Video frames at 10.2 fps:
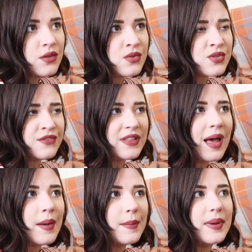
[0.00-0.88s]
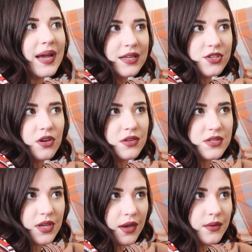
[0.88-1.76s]
there's a flat behind
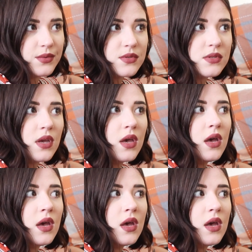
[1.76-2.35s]
Jordan's house.